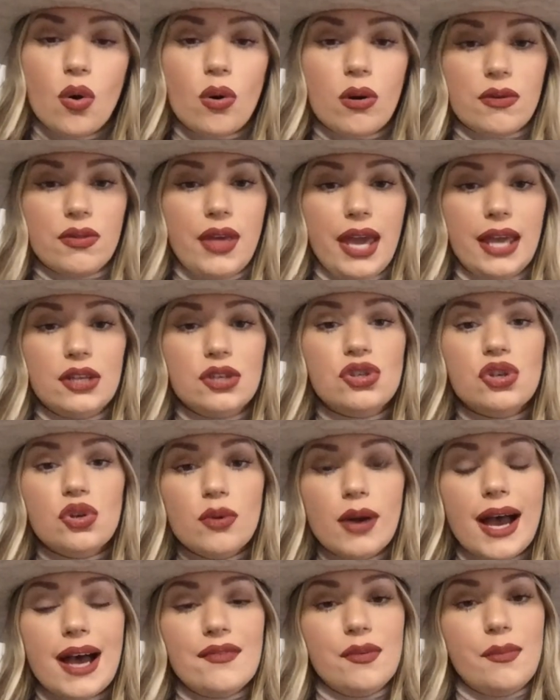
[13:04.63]
or they
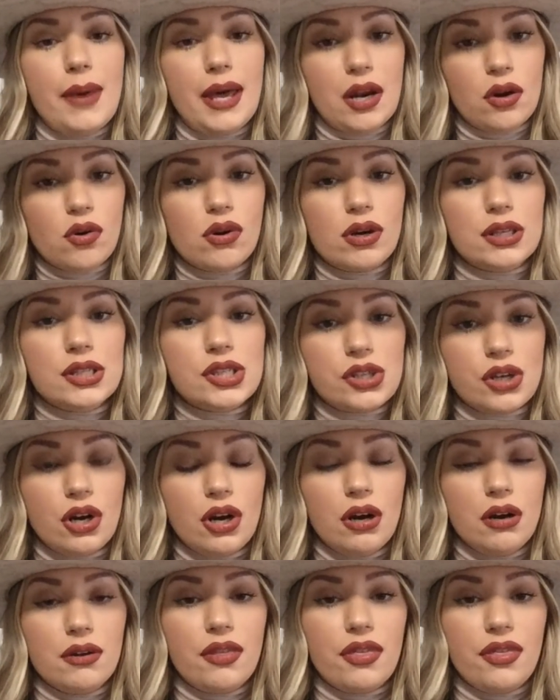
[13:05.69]
do have a medical
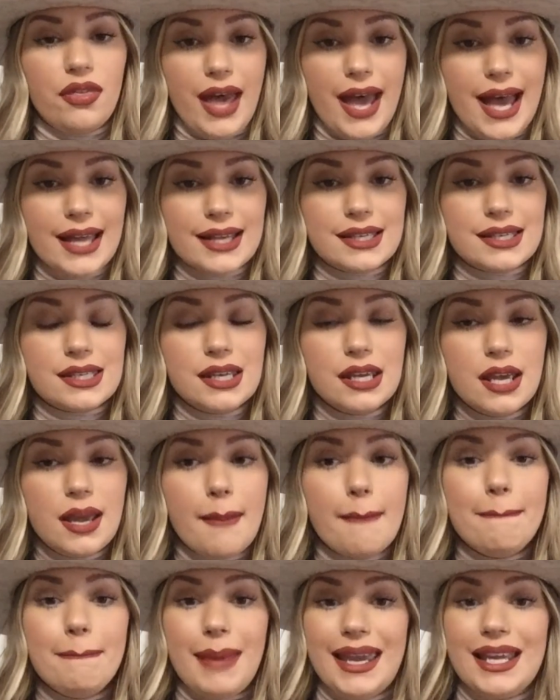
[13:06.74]
concern that
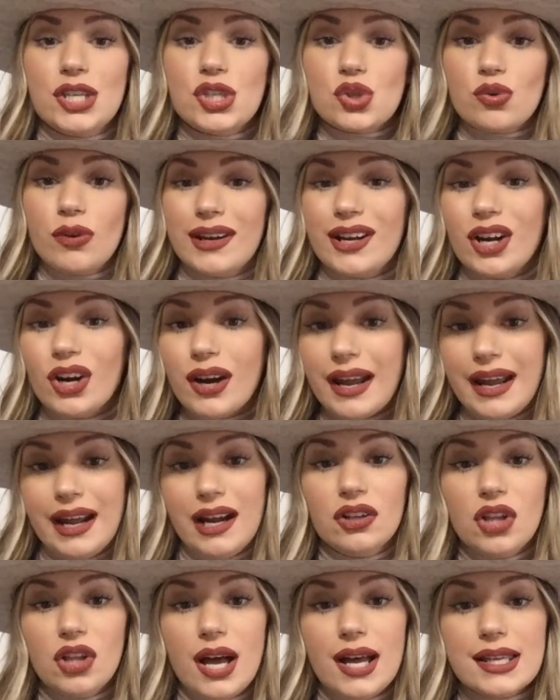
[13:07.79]
may trigger
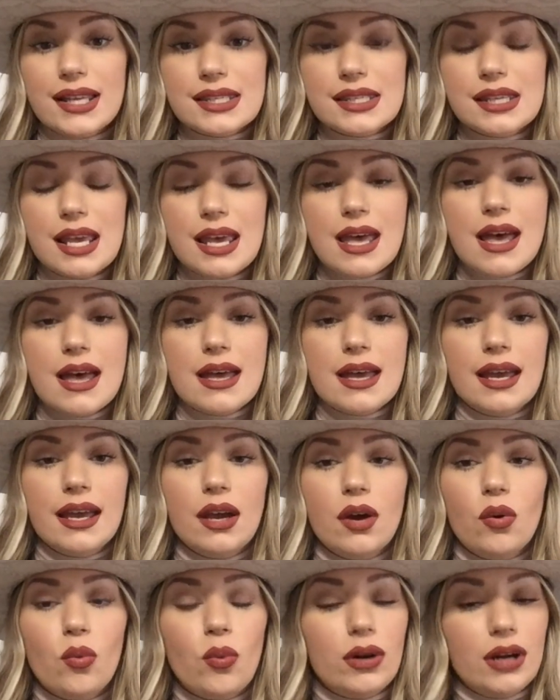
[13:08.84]
hair loss,
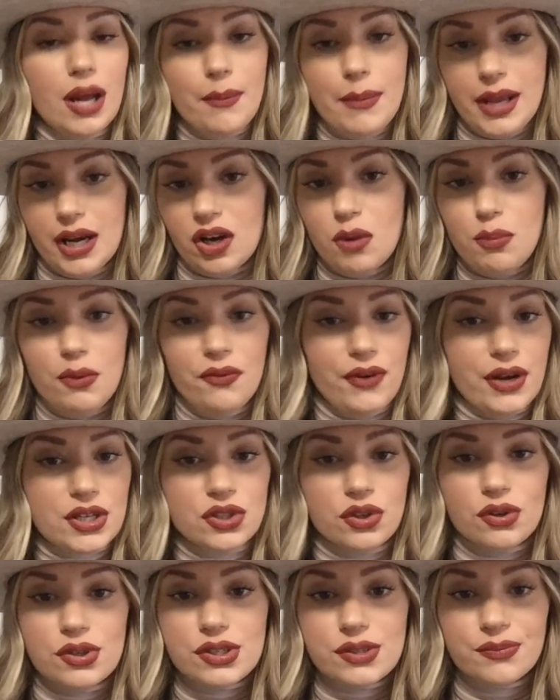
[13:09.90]
we're not medical
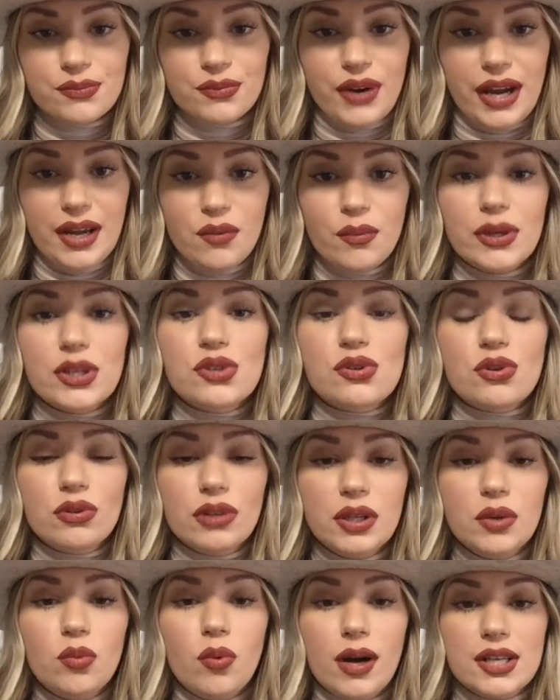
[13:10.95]
professionals, right? We
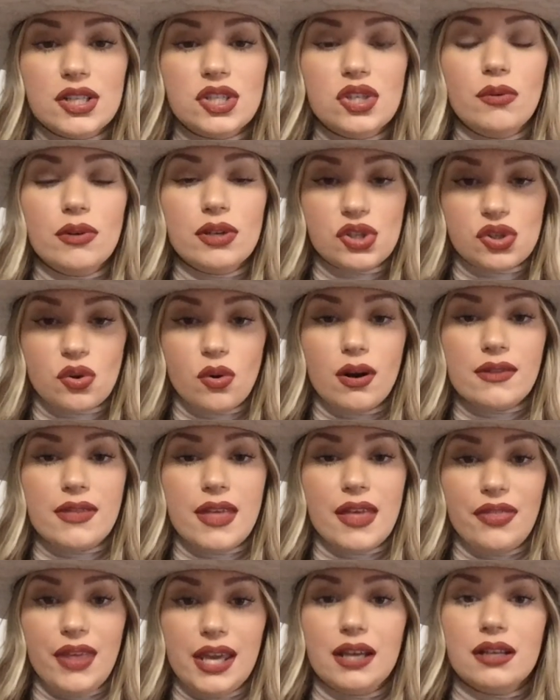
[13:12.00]
truly want to ensure
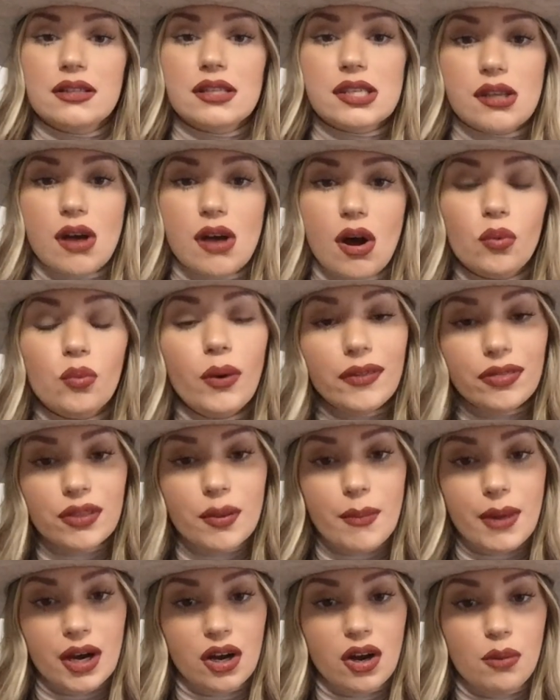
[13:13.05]
that they consult with
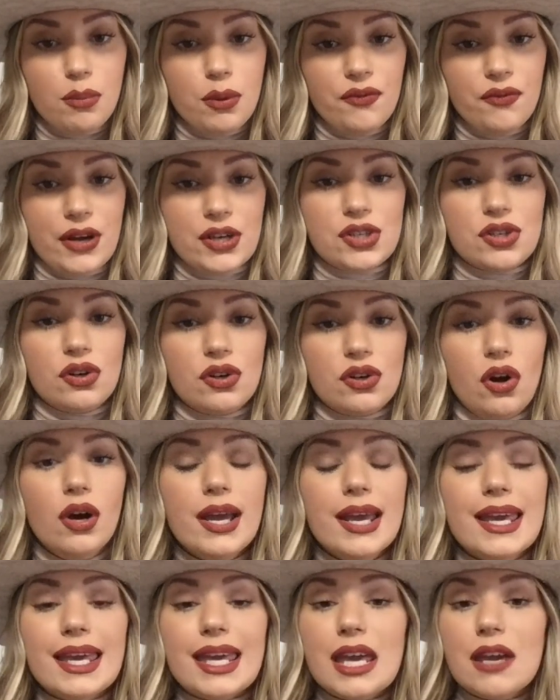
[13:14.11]
the medical professional
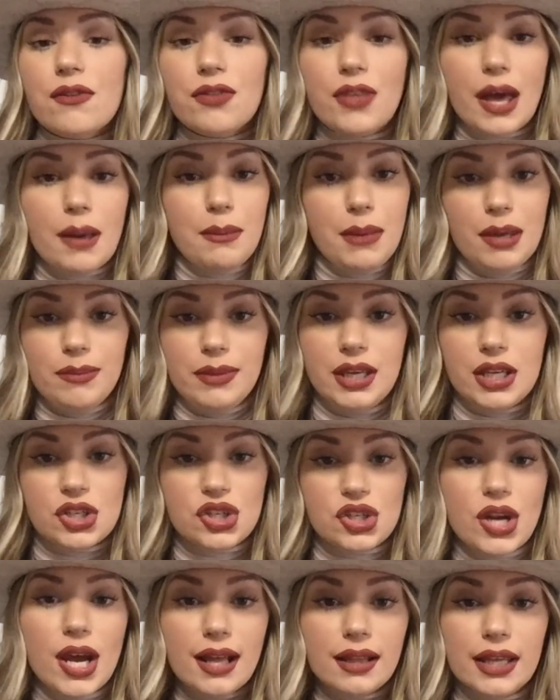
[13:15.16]
if that may be a
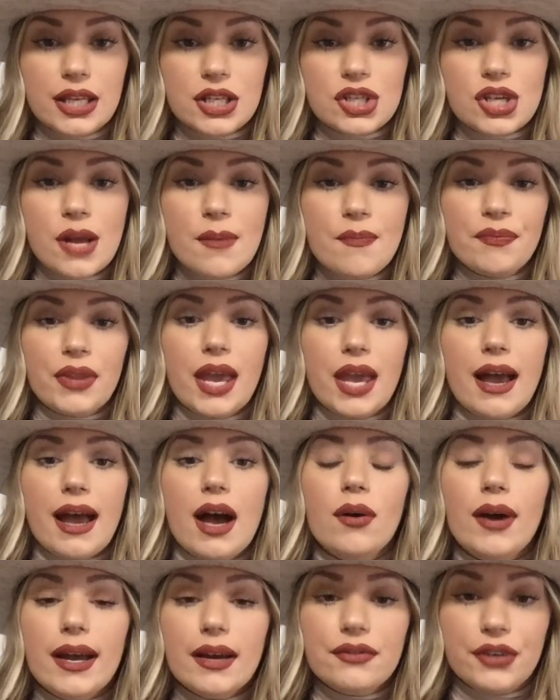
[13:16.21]
challenge.
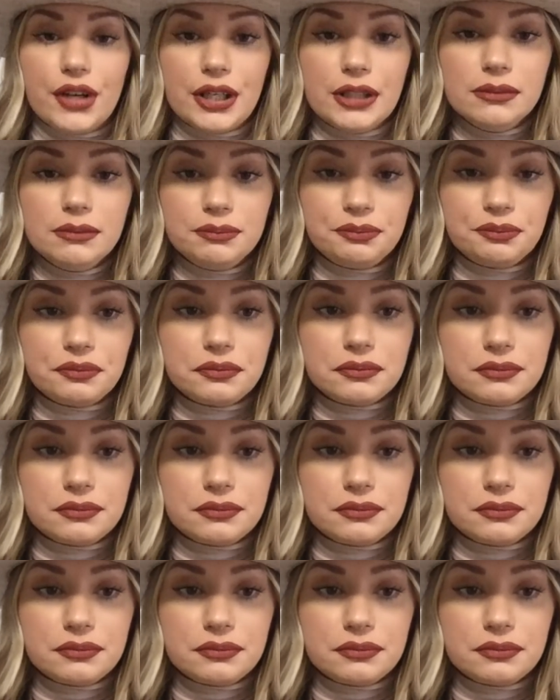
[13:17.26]
However,